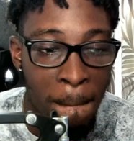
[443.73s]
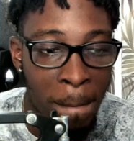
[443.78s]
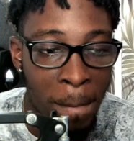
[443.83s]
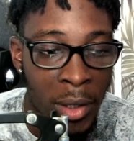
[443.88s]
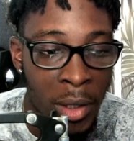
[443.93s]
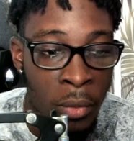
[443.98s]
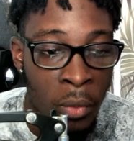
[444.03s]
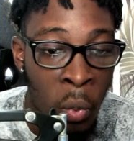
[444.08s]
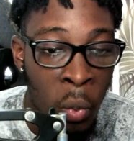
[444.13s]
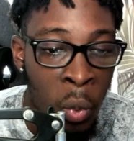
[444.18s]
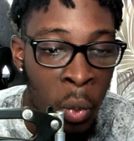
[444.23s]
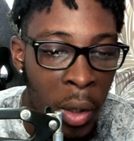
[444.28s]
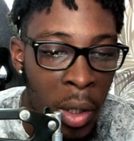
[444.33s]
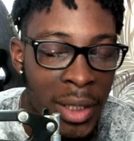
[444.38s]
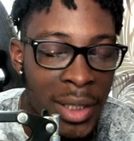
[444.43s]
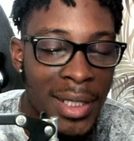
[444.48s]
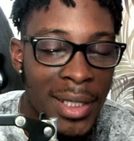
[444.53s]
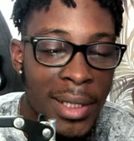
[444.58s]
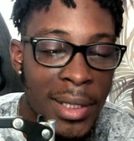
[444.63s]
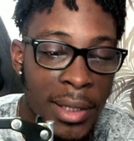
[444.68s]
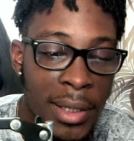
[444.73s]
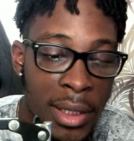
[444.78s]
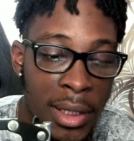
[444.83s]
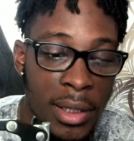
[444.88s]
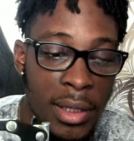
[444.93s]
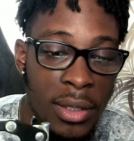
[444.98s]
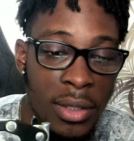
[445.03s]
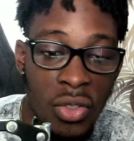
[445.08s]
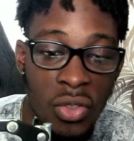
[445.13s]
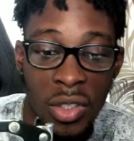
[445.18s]
but what's the
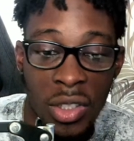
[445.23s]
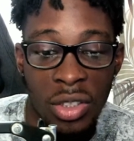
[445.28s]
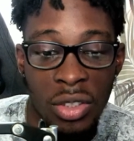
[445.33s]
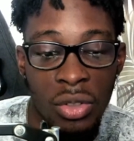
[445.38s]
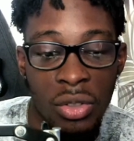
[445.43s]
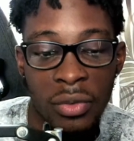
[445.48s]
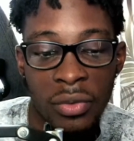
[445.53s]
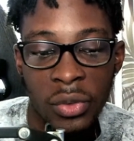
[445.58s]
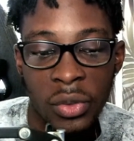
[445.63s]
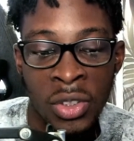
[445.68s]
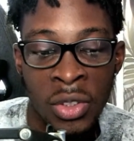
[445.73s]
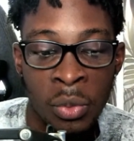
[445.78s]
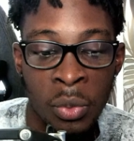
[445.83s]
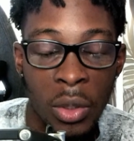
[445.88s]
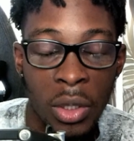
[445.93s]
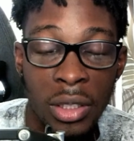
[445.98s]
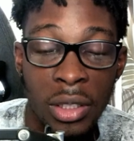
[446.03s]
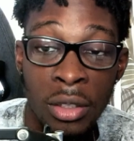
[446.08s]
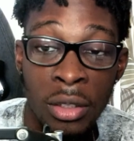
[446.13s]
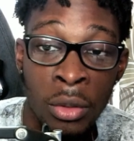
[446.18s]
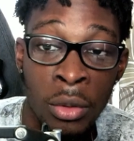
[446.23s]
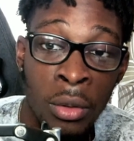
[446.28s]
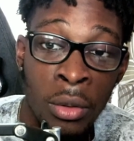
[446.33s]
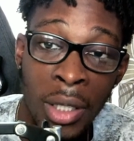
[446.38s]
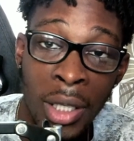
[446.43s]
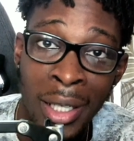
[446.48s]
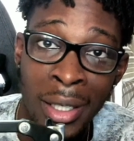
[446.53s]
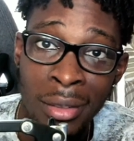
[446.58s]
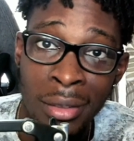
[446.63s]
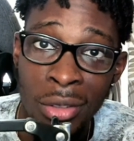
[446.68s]
sense in stressing over this one
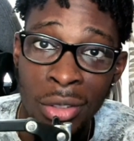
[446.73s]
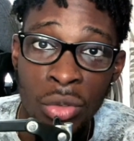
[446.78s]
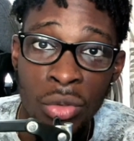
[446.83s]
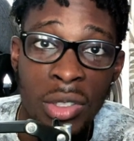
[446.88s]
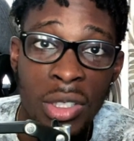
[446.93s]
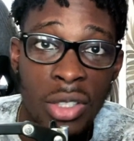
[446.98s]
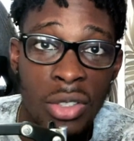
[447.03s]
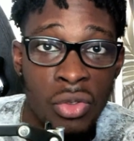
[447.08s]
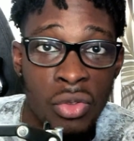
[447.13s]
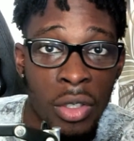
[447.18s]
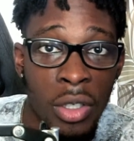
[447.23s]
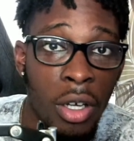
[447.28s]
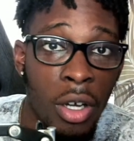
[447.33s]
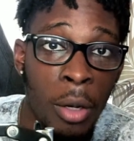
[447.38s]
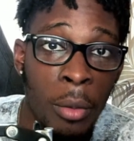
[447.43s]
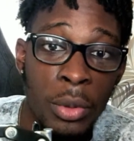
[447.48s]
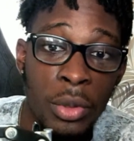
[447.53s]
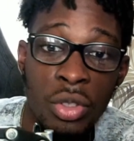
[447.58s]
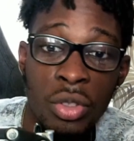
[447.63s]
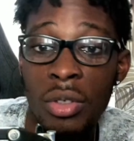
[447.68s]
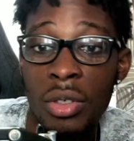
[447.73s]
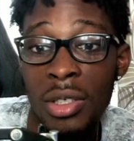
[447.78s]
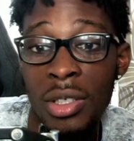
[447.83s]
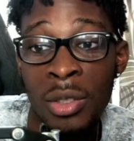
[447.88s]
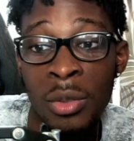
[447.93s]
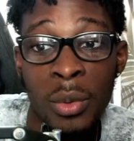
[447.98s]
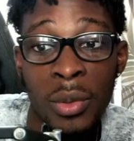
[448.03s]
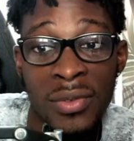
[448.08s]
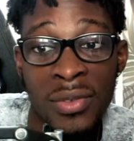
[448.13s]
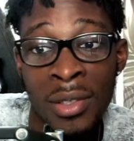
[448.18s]
girl and you destroy
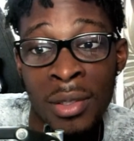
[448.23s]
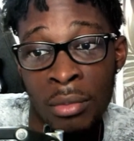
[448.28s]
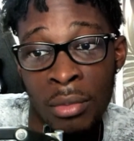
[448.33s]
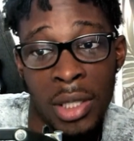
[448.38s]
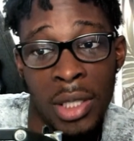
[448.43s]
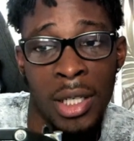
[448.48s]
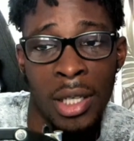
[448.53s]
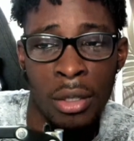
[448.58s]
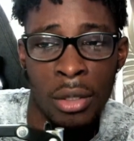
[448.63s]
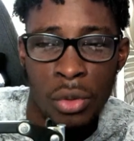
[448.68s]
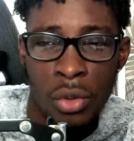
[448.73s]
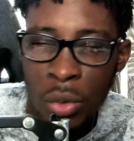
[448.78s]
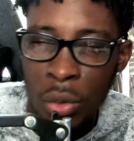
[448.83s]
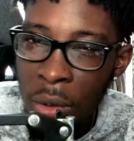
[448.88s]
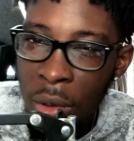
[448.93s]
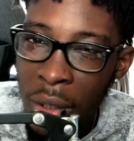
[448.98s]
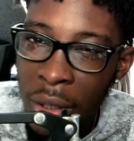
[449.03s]
opportunity with somebody else who